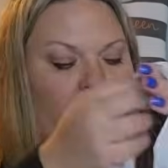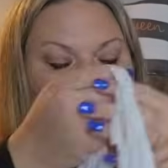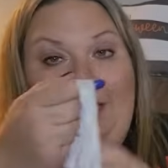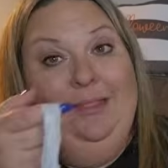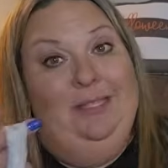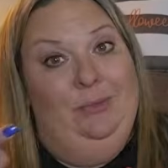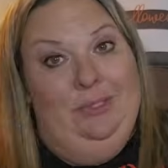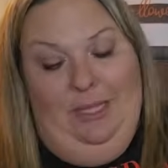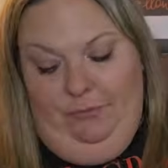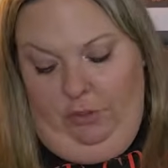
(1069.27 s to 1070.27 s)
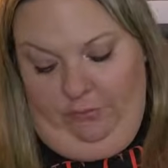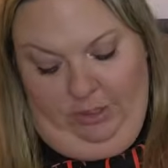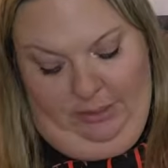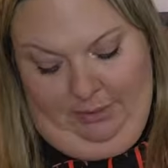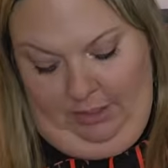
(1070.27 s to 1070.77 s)
really, this was left over
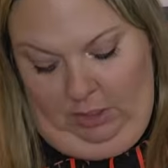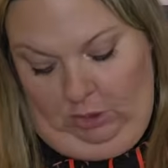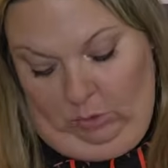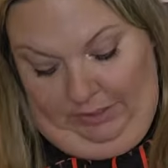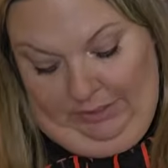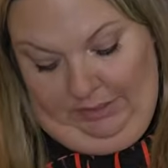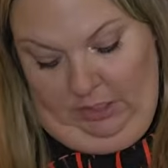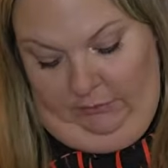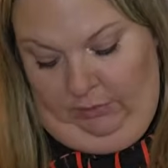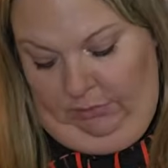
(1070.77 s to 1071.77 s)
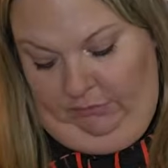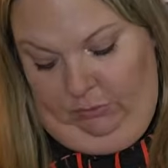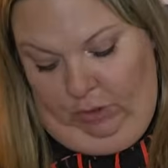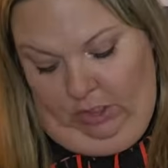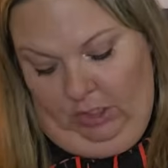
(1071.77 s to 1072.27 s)
in my Halloween stuff from
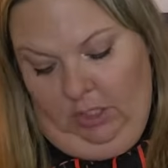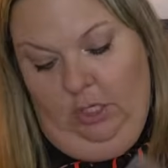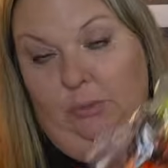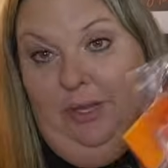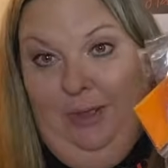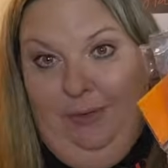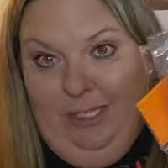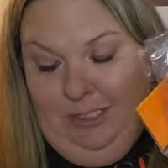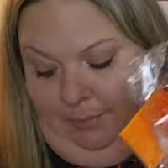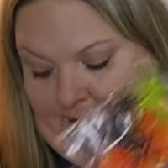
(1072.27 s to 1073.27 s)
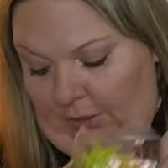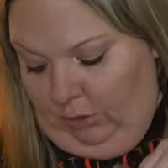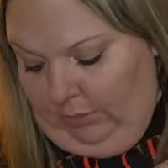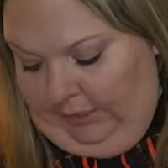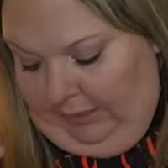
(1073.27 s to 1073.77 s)
before. We have like
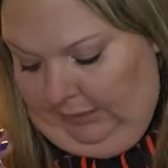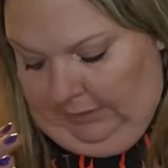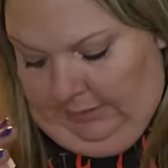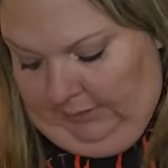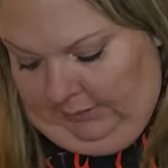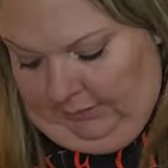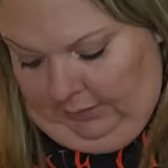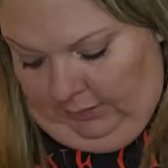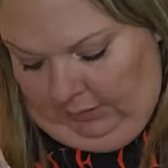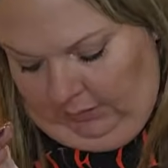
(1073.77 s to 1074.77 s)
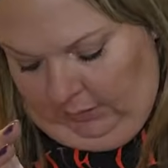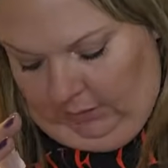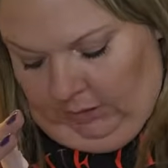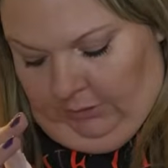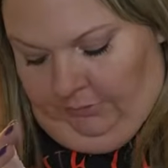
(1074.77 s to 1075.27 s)
spider rings.
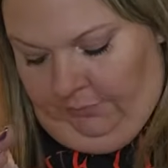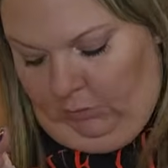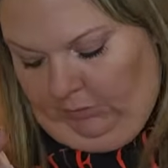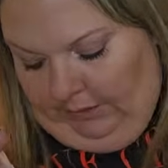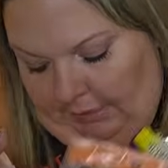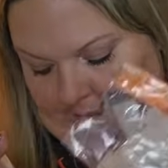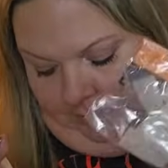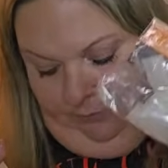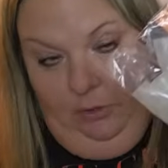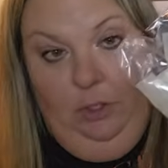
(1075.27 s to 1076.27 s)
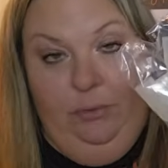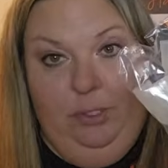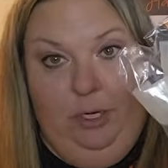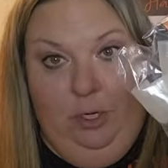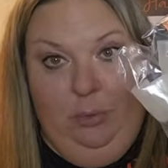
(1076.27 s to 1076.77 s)
We have
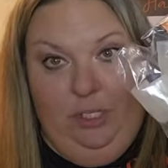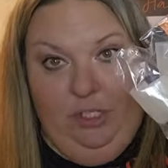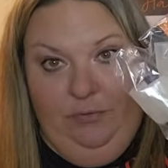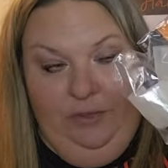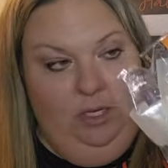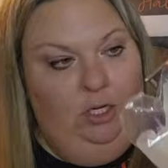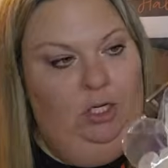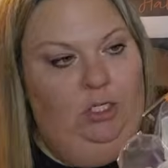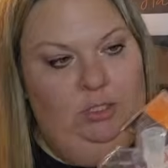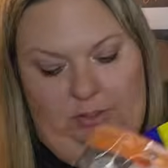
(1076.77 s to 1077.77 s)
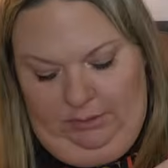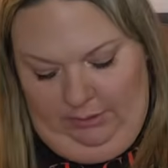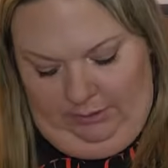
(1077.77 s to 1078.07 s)
glow-in-the-dark witch fingers.